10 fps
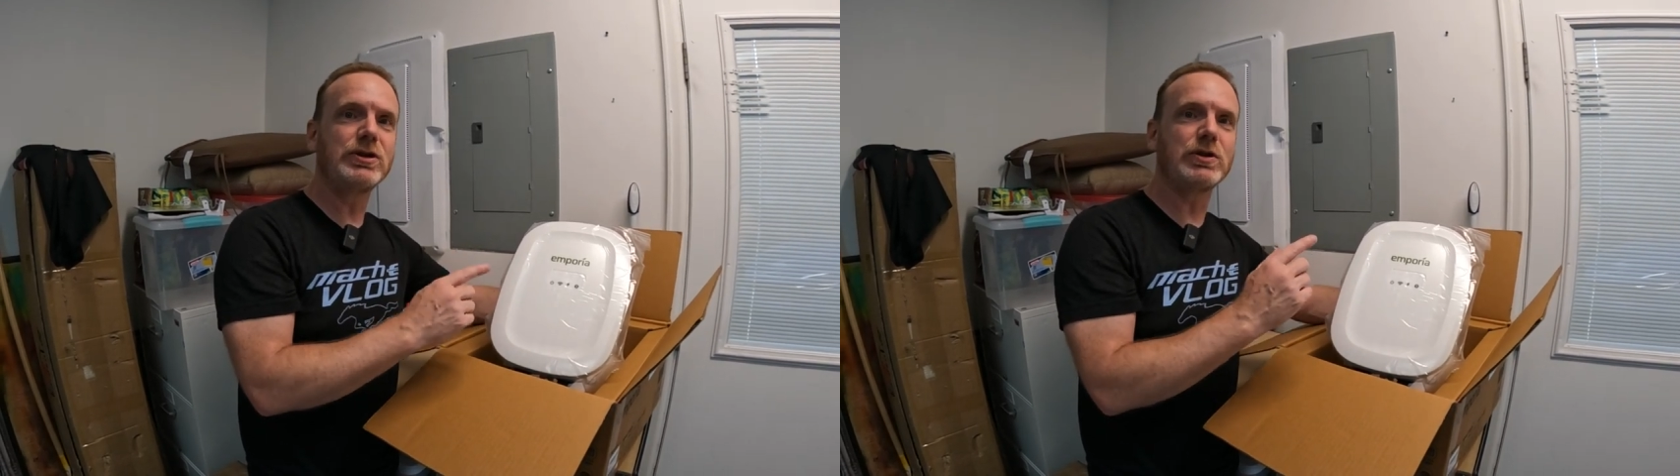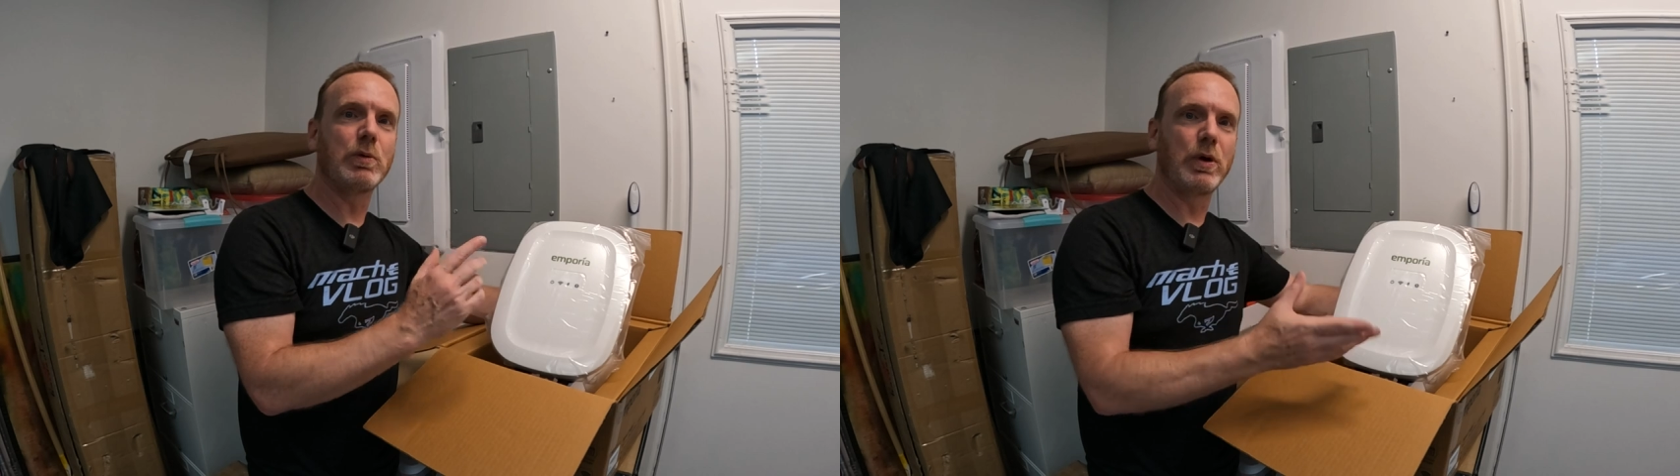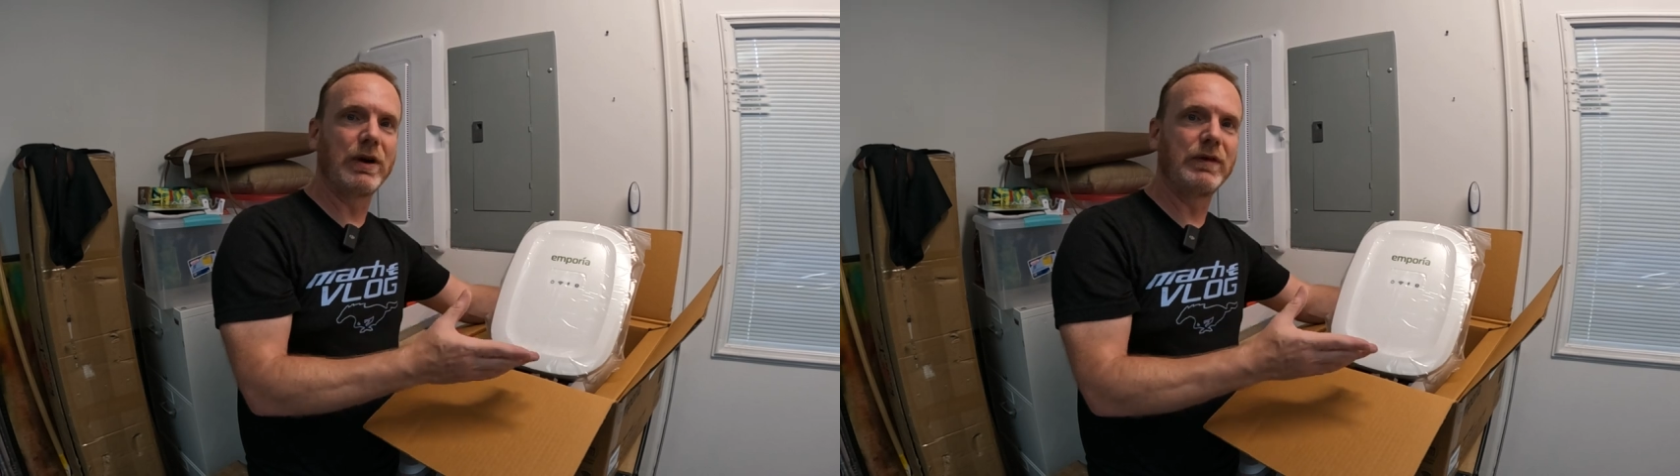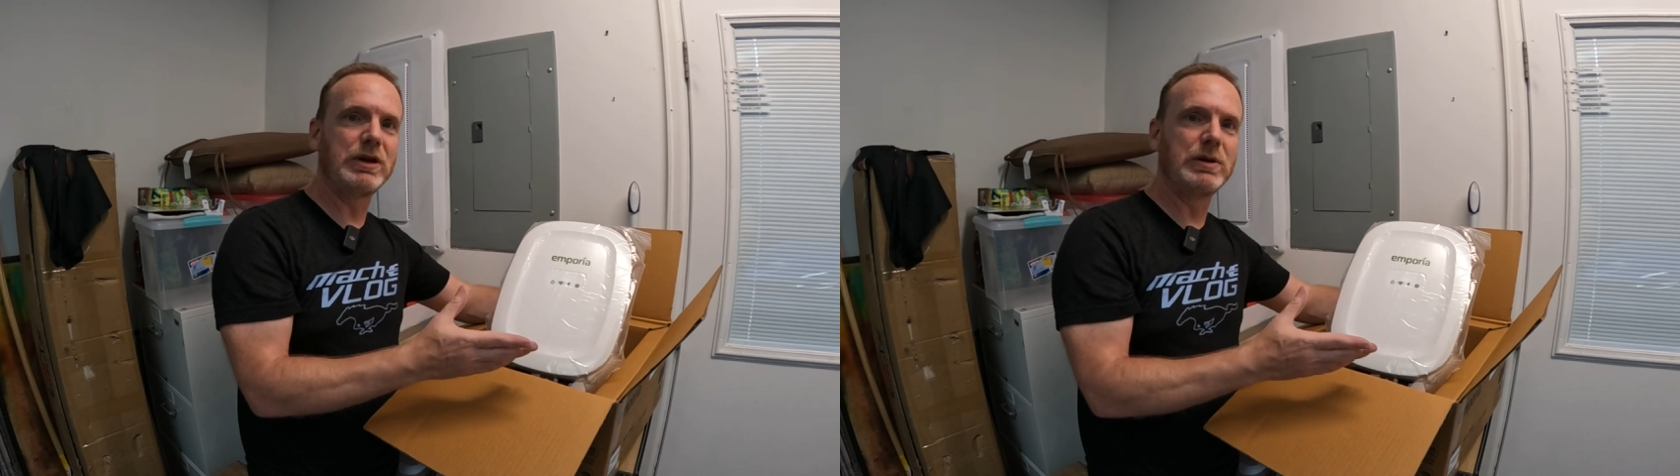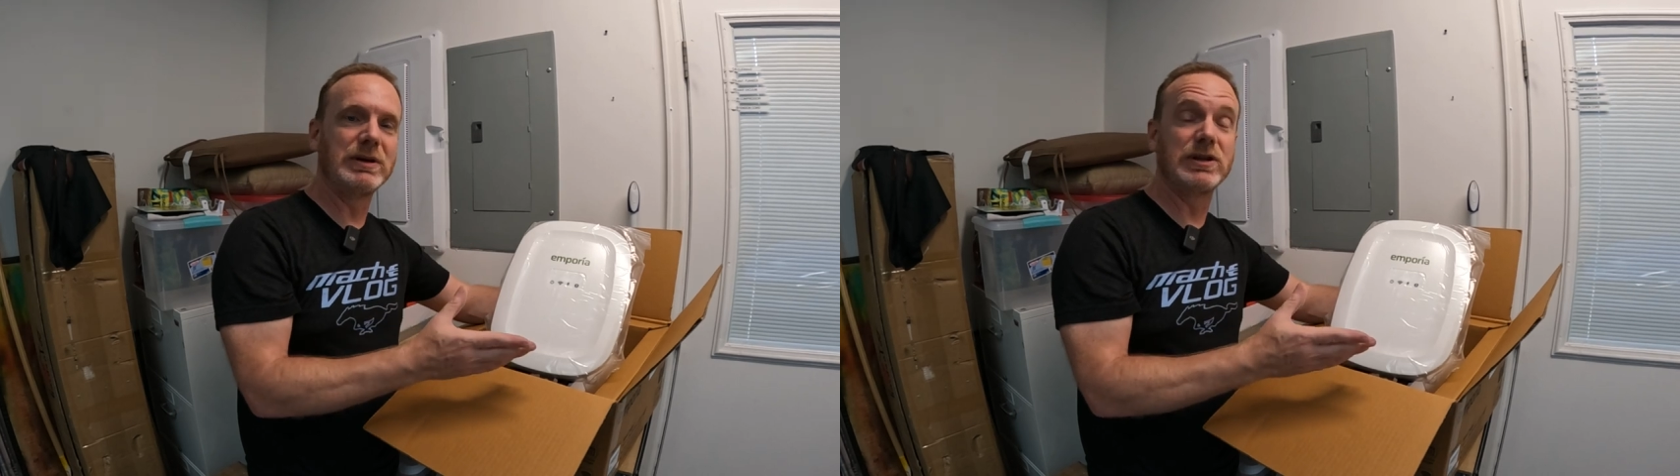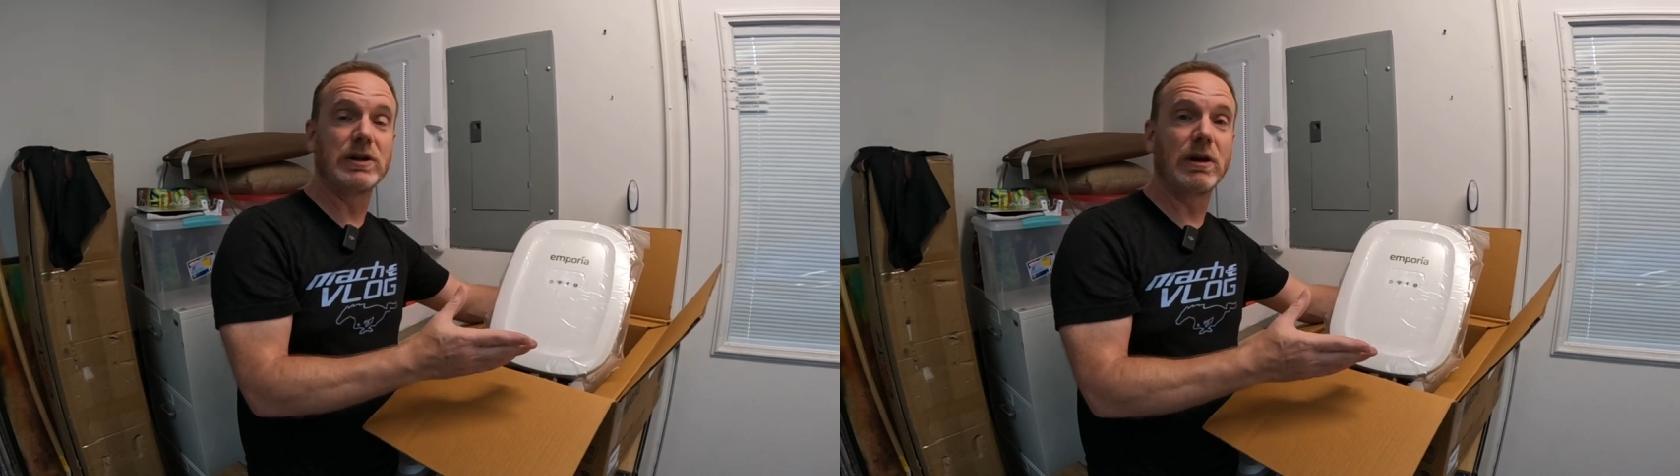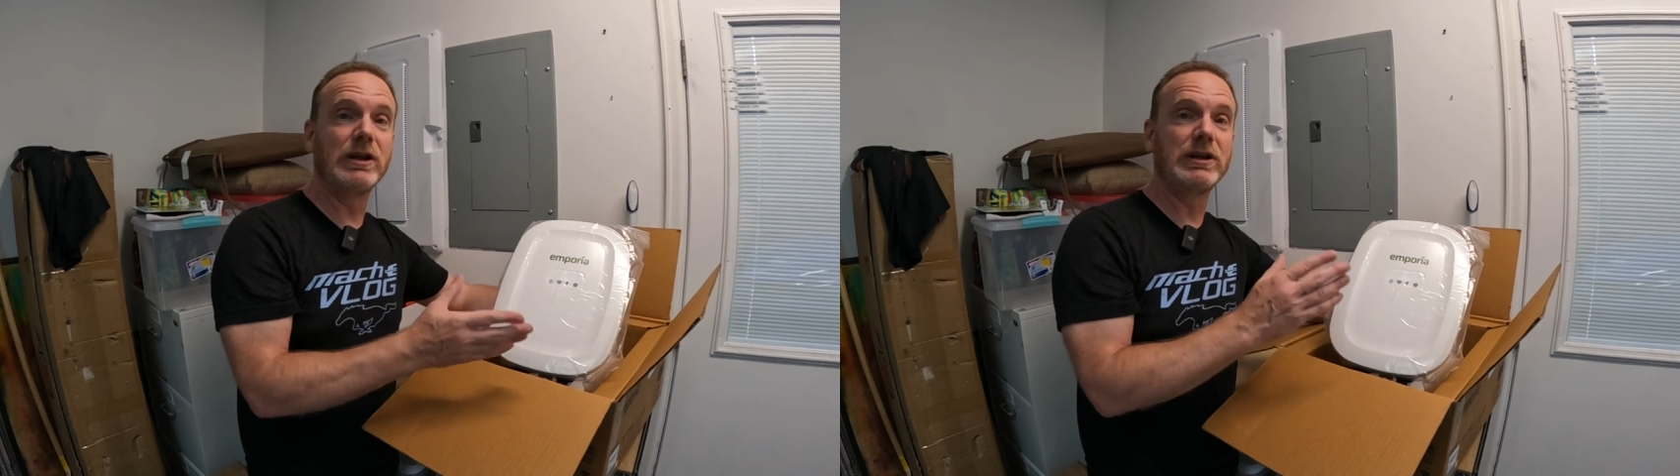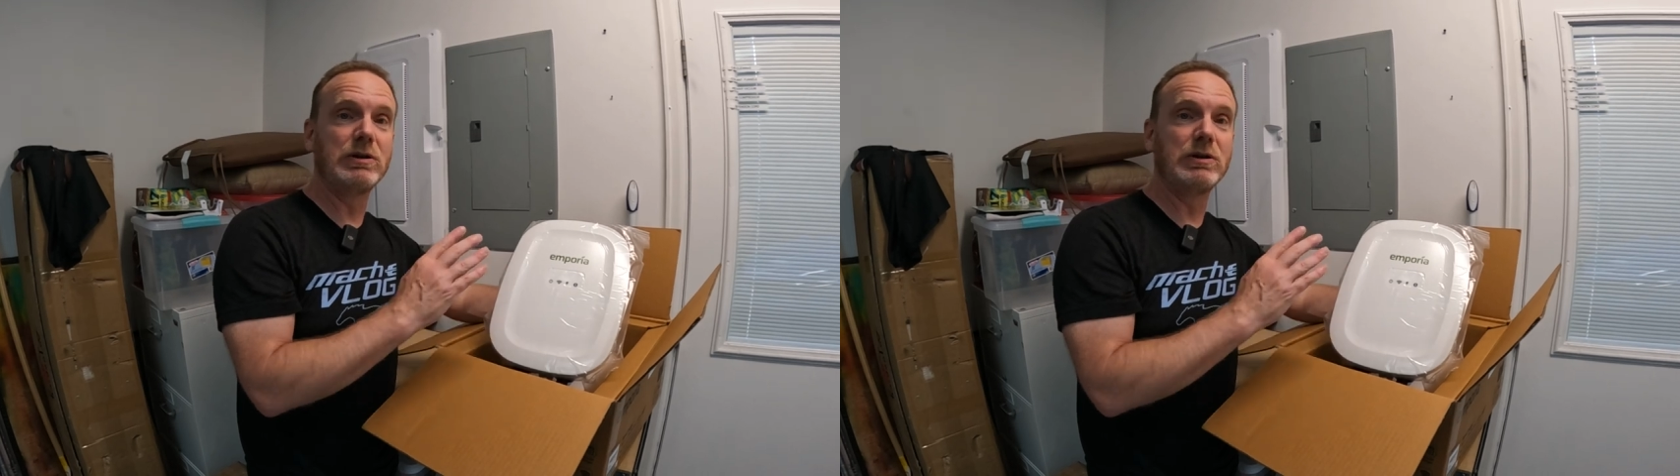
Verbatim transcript: so wherever you install it,